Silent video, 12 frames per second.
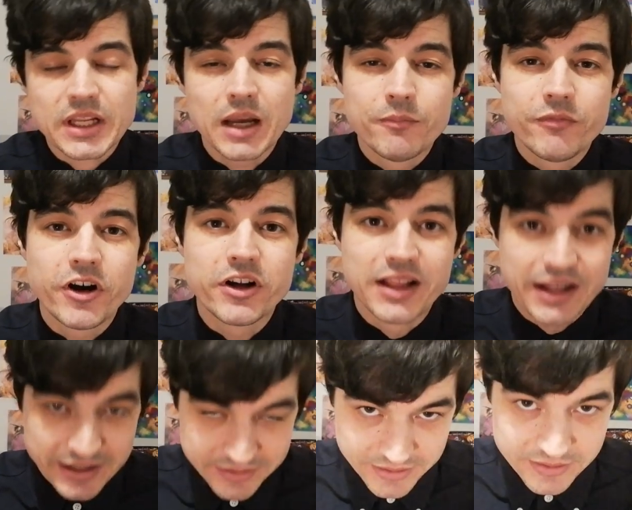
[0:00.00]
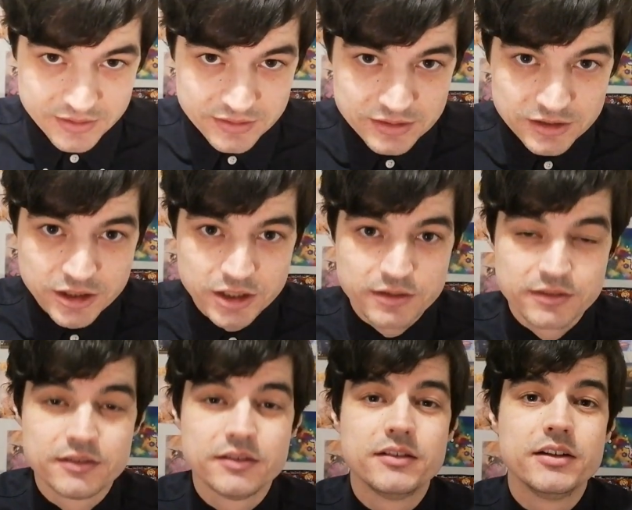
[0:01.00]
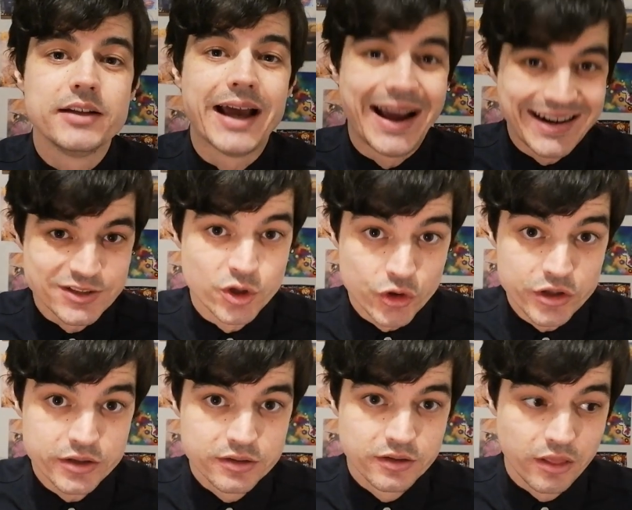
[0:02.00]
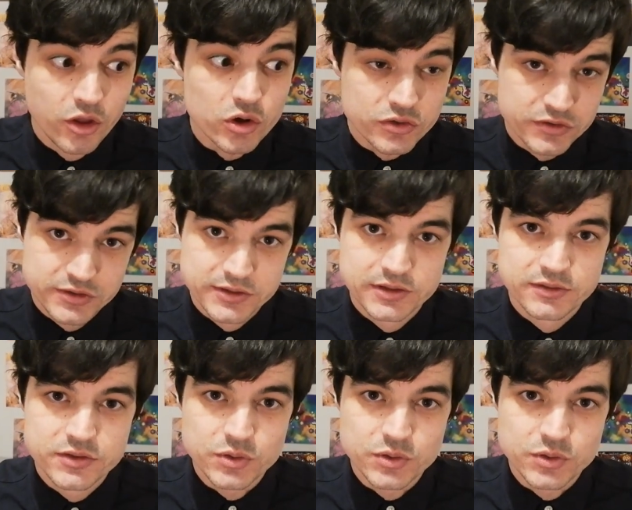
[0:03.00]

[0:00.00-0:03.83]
I'm very glad I didn't act on the thoughts,